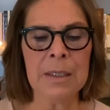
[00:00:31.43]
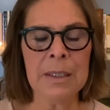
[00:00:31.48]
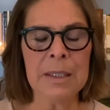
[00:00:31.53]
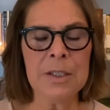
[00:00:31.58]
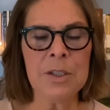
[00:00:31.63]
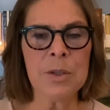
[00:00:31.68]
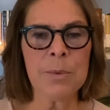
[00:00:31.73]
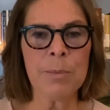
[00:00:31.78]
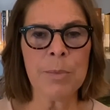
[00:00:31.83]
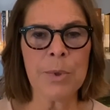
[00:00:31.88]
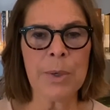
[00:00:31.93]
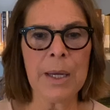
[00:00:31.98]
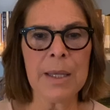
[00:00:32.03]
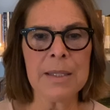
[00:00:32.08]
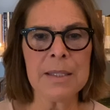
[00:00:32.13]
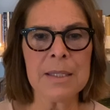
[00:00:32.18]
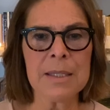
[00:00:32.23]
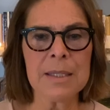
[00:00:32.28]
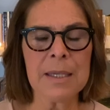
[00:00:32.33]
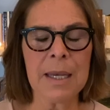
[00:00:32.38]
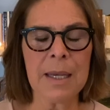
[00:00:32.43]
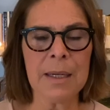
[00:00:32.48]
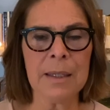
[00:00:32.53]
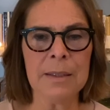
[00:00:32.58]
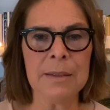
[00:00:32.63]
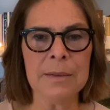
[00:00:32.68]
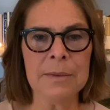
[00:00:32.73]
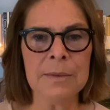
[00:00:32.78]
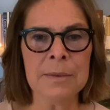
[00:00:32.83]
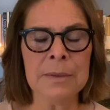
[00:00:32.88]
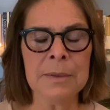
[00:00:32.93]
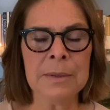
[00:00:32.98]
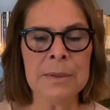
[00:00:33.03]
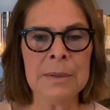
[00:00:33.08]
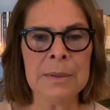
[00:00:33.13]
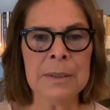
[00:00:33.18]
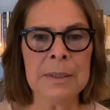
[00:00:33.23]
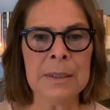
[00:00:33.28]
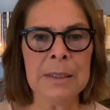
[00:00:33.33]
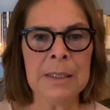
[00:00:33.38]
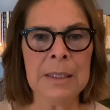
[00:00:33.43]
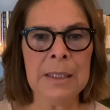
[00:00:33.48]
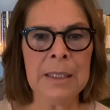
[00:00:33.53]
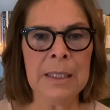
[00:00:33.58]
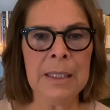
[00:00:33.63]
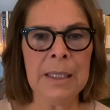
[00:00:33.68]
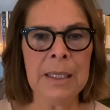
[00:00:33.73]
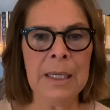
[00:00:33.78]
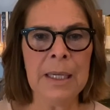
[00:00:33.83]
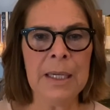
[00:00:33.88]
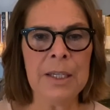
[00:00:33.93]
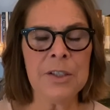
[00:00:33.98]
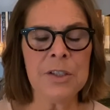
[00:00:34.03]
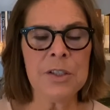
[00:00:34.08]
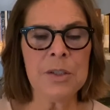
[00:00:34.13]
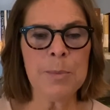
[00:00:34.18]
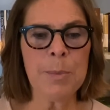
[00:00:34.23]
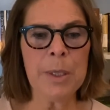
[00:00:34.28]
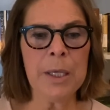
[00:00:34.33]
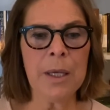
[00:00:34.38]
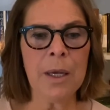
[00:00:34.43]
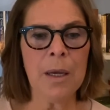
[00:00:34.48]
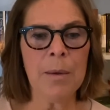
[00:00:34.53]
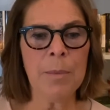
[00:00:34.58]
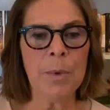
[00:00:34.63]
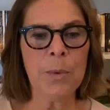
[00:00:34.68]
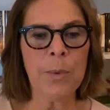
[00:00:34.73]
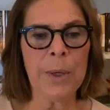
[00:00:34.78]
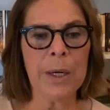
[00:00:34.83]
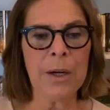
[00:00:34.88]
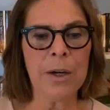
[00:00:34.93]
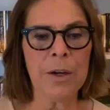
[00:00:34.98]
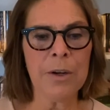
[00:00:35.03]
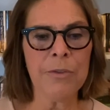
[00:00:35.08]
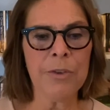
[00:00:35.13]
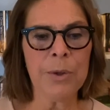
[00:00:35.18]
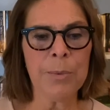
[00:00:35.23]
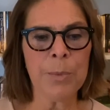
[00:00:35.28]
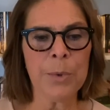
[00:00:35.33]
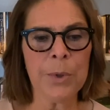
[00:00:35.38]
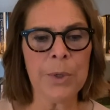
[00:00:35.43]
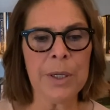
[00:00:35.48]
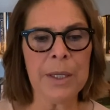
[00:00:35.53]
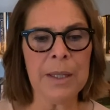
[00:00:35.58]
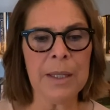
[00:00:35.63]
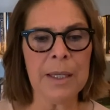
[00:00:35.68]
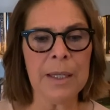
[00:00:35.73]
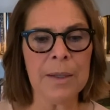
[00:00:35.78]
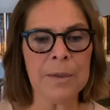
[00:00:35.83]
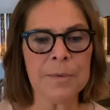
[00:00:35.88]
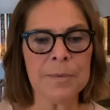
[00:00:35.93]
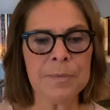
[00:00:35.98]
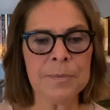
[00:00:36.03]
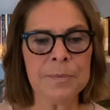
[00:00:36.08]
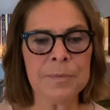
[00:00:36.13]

let your breath settle and just become aware of your breathing.